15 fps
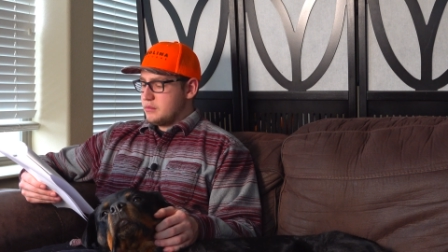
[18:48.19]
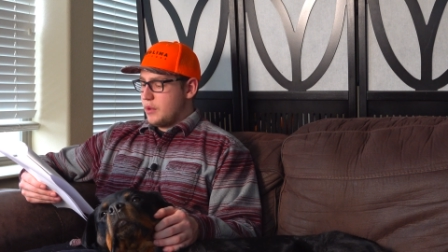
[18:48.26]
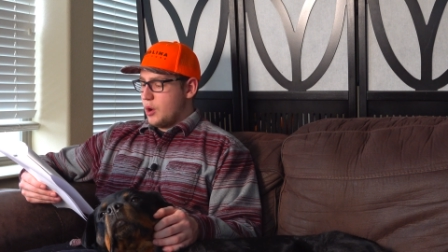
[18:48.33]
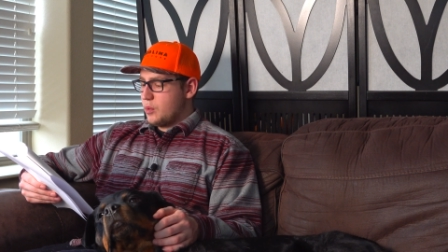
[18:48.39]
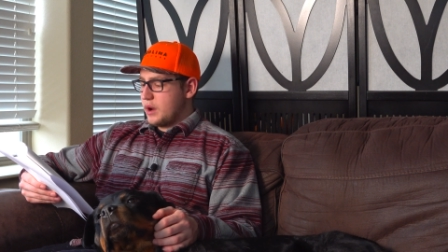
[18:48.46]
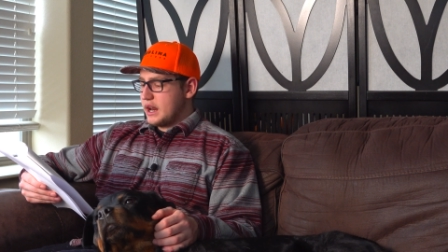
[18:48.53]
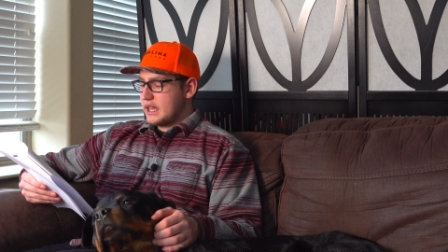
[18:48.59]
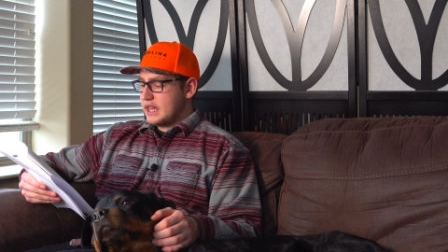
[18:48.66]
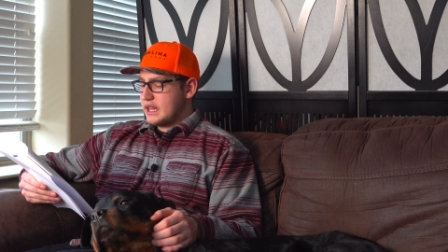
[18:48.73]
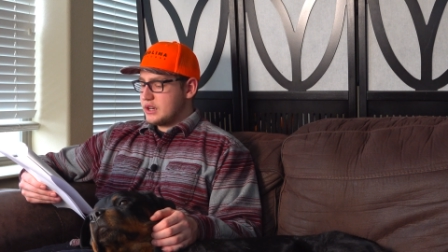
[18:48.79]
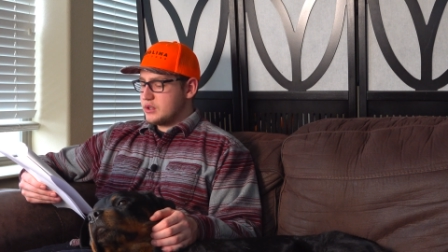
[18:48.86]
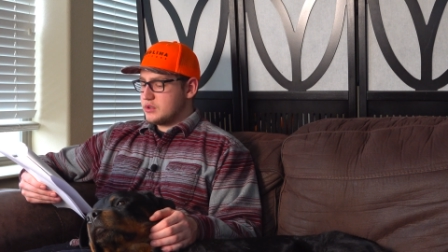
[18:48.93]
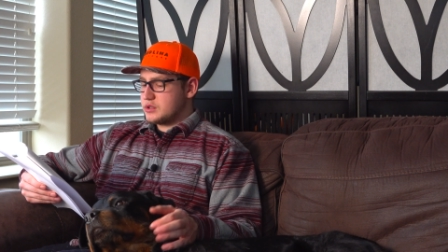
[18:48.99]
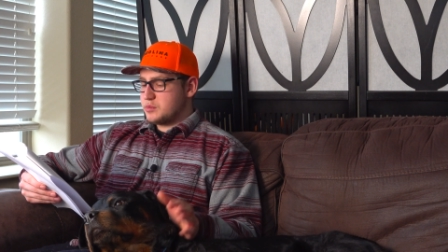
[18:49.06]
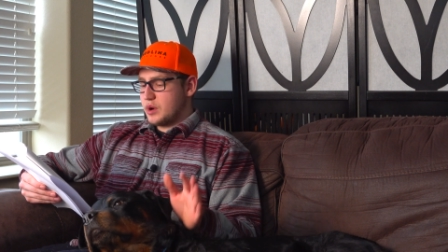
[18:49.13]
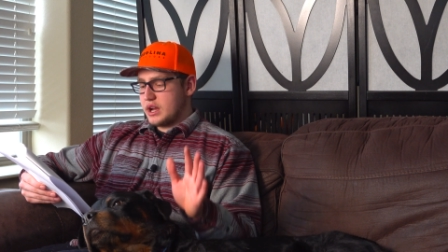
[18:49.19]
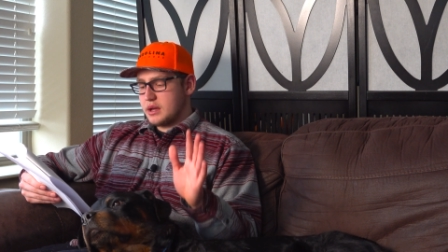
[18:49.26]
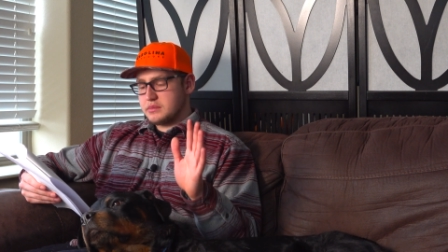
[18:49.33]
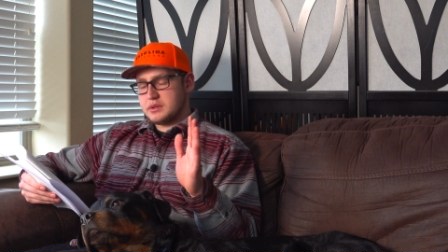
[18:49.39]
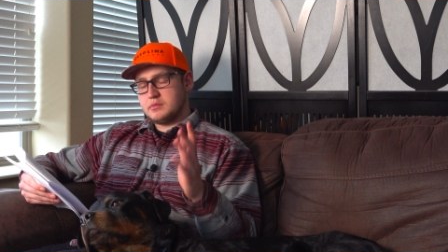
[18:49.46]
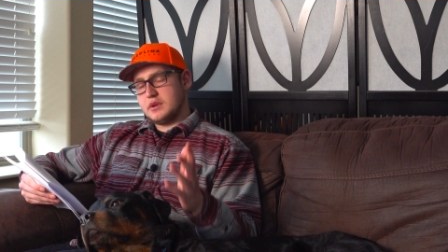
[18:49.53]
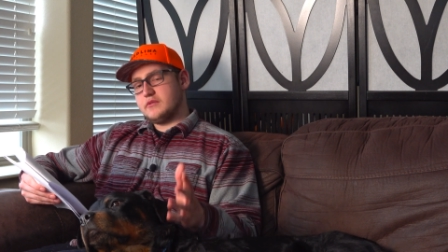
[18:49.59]
But what I can do is bring
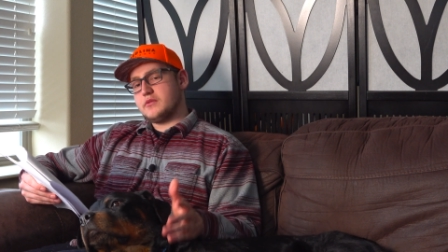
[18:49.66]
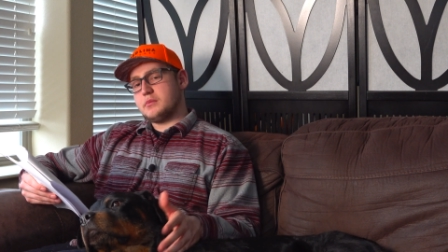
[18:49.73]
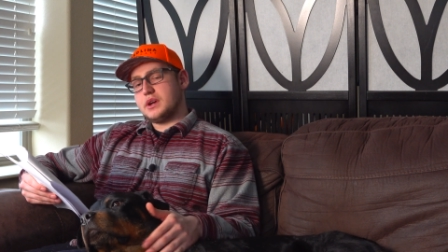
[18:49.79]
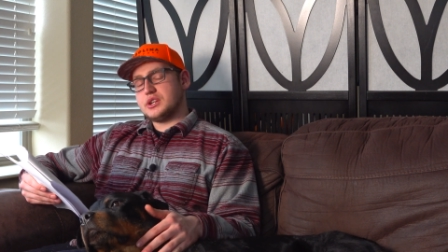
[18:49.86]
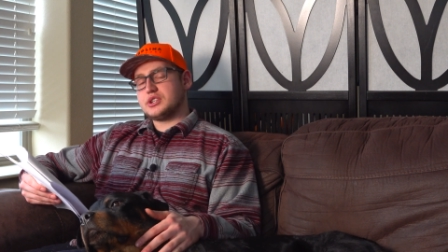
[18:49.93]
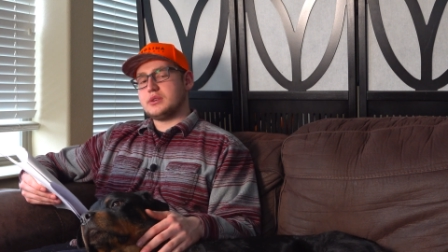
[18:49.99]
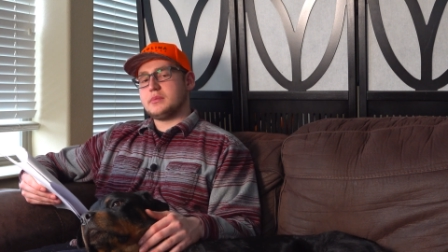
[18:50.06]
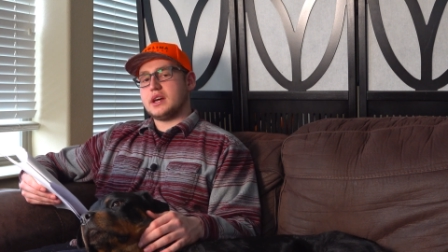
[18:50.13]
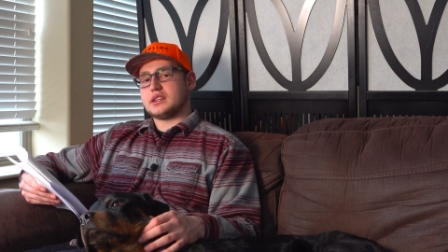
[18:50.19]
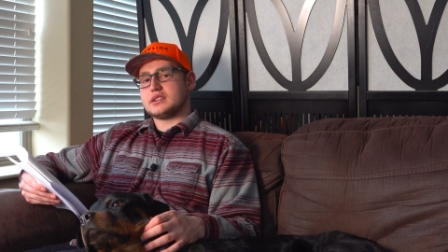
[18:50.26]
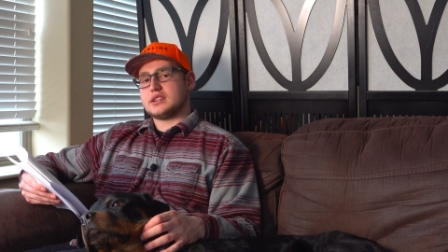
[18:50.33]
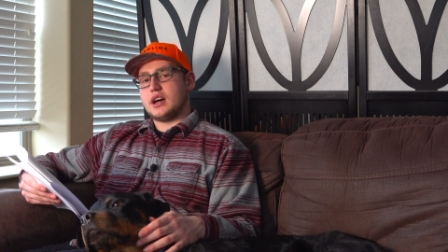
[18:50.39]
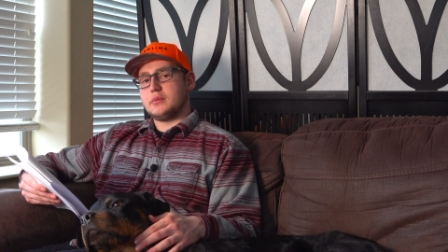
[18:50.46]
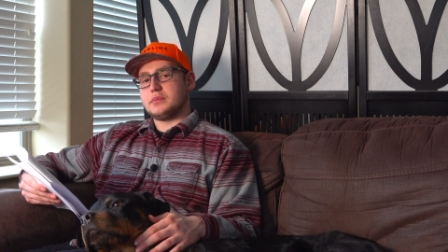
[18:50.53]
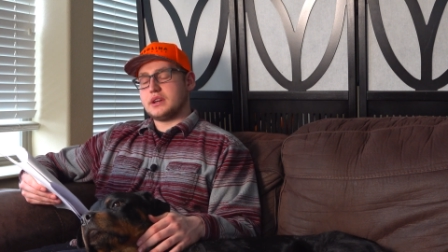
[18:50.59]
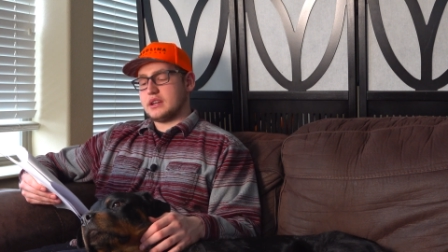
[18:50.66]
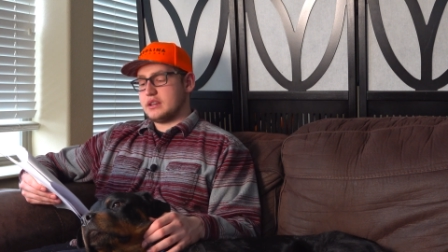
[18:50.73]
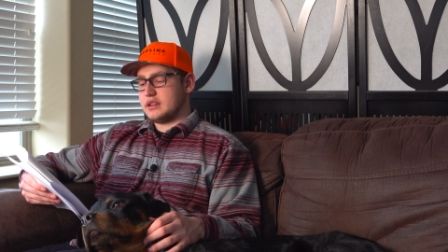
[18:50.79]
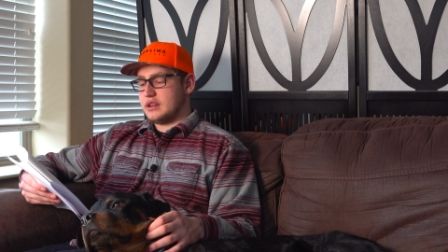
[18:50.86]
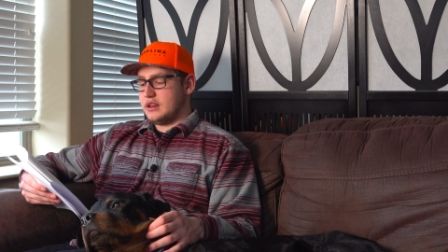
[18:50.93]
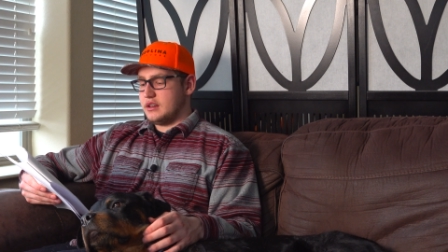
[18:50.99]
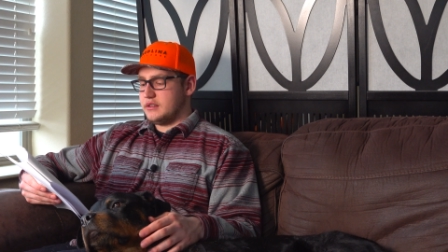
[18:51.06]
up some information about the
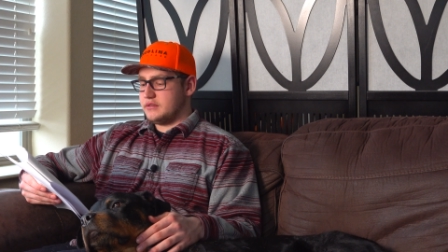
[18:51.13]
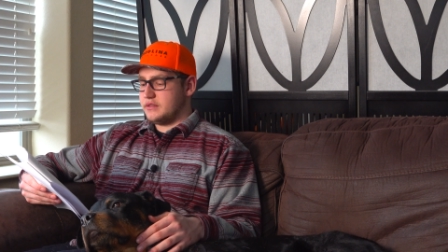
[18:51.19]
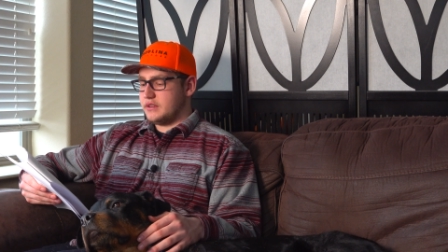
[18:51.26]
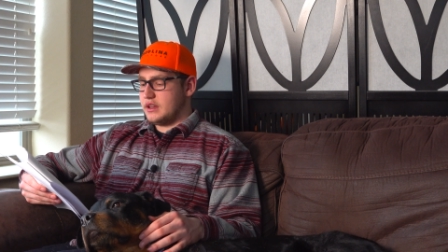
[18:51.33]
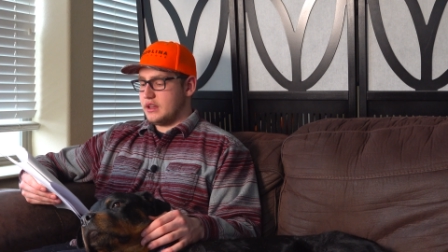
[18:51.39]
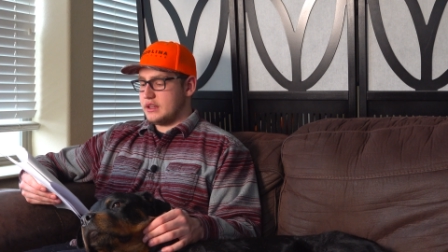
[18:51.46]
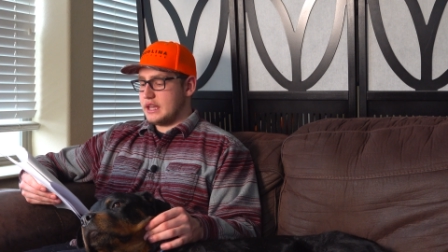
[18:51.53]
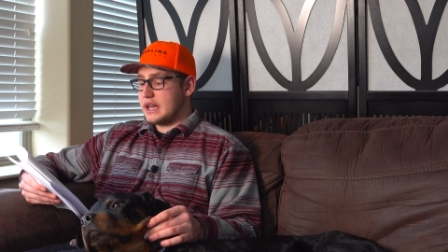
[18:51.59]
topic of